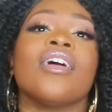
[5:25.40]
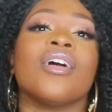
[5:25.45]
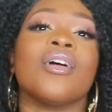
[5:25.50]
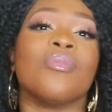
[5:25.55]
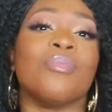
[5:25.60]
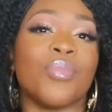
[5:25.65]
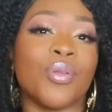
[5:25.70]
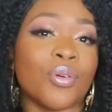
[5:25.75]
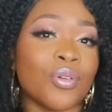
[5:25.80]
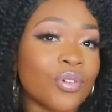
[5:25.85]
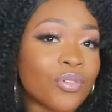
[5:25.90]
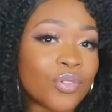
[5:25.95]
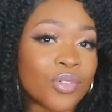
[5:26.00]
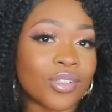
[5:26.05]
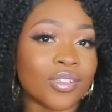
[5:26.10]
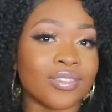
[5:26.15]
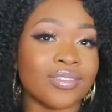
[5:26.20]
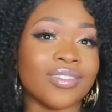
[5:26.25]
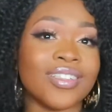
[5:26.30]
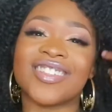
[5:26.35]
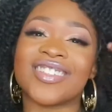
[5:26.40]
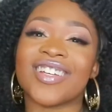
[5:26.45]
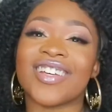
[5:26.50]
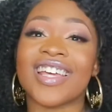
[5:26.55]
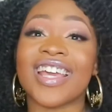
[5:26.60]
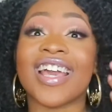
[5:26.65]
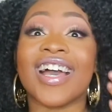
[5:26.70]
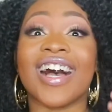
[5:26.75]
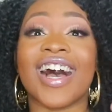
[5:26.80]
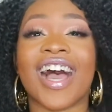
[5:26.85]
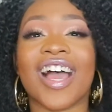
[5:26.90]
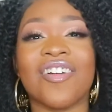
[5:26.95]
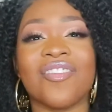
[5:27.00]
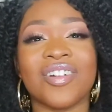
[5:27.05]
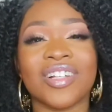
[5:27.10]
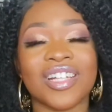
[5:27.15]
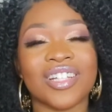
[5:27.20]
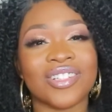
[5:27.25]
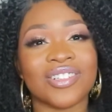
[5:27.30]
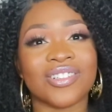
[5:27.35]
beautiful. So yeah, I
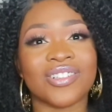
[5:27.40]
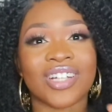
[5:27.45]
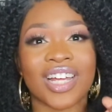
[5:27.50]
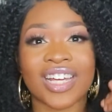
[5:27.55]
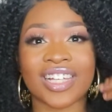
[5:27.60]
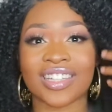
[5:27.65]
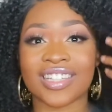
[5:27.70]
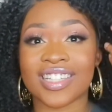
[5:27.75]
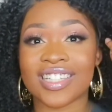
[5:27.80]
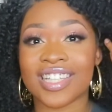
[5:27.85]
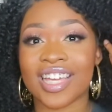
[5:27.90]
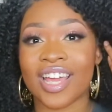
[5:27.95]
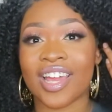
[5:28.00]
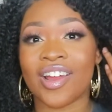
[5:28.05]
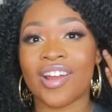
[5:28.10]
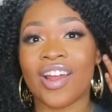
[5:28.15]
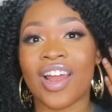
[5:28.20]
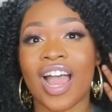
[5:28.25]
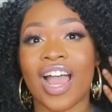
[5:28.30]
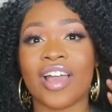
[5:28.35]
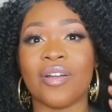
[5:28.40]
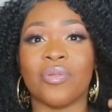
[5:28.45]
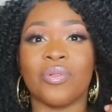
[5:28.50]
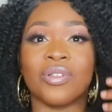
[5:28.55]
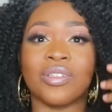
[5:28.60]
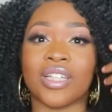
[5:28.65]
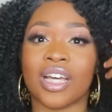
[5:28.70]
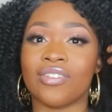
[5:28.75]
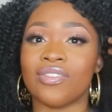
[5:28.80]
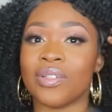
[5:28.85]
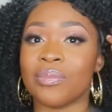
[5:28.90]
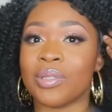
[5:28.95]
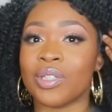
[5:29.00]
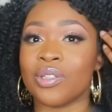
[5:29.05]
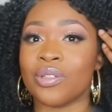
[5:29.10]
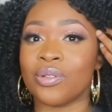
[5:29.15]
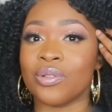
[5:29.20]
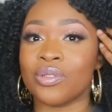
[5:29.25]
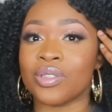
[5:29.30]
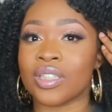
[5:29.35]
really do like this hair. I will definitely be
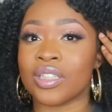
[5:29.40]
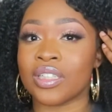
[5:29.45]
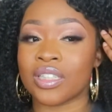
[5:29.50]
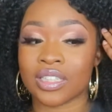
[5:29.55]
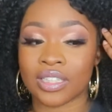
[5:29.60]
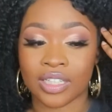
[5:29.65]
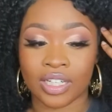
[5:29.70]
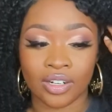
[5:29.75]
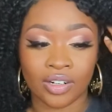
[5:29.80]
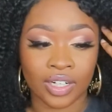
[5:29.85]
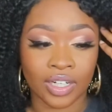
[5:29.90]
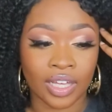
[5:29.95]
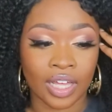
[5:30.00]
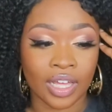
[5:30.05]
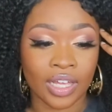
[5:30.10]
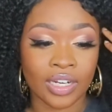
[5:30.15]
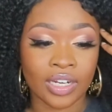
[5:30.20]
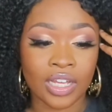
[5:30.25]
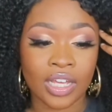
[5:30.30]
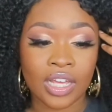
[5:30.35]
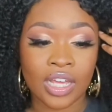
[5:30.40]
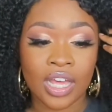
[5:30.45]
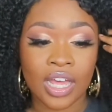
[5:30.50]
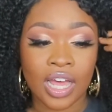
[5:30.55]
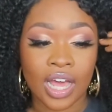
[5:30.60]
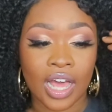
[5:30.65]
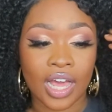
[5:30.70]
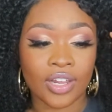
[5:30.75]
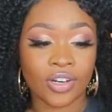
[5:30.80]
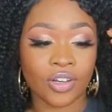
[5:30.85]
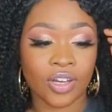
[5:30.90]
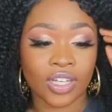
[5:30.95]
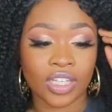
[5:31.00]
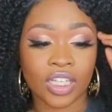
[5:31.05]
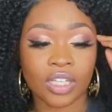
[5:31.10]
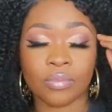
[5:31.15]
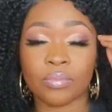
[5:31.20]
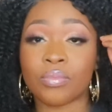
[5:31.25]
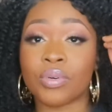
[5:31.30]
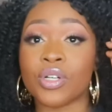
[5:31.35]
using this hair again. I know I
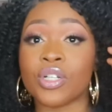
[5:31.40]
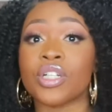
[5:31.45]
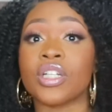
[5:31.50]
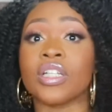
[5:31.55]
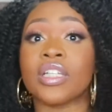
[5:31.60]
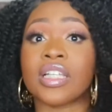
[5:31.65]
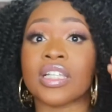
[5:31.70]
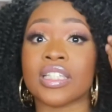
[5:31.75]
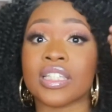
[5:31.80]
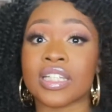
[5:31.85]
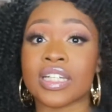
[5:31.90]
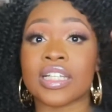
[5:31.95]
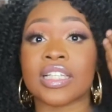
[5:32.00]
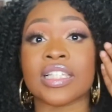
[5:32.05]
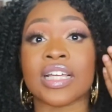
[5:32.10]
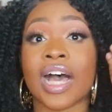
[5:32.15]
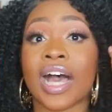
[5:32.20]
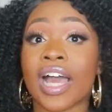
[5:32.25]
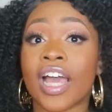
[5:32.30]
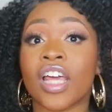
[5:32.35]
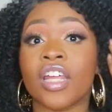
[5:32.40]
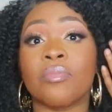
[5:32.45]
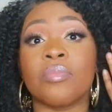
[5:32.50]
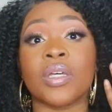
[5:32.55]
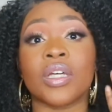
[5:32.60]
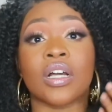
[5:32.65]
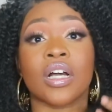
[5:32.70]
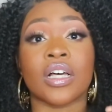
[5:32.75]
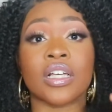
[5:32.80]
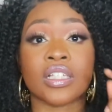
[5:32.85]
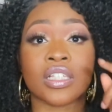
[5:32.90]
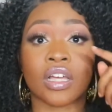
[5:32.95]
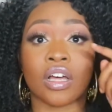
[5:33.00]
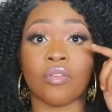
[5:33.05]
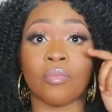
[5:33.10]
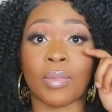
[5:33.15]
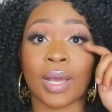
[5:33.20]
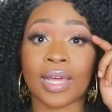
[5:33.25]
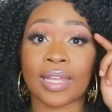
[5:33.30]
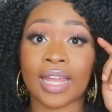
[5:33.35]
keep pushing this to the side because
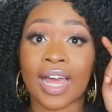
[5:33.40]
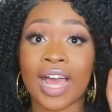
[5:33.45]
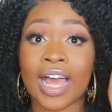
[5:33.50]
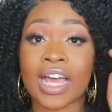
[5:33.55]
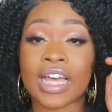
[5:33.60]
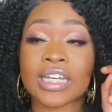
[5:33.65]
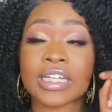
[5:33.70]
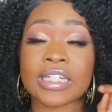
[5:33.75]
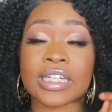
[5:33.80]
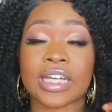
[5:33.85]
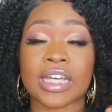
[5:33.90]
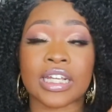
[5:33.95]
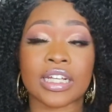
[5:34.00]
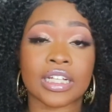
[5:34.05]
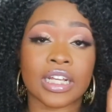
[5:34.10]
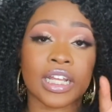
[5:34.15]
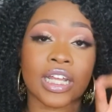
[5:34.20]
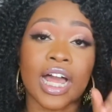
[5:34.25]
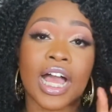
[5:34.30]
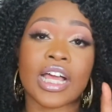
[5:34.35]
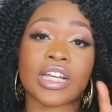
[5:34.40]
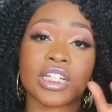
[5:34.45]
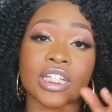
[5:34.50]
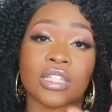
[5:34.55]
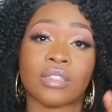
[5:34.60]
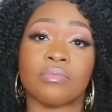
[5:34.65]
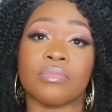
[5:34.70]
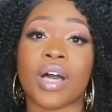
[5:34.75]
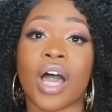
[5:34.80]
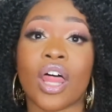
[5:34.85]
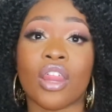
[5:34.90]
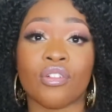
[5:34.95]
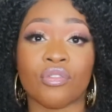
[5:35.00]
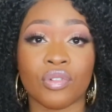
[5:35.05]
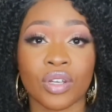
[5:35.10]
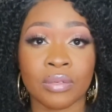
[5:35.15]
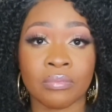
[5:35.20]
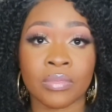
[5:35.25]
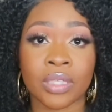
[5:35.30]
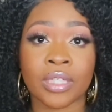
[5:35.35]
of my lash, and the lash is
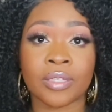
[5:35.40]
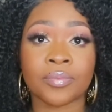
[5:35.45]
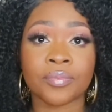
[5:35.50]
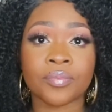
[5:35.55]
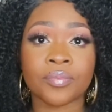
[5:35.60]
bothering me,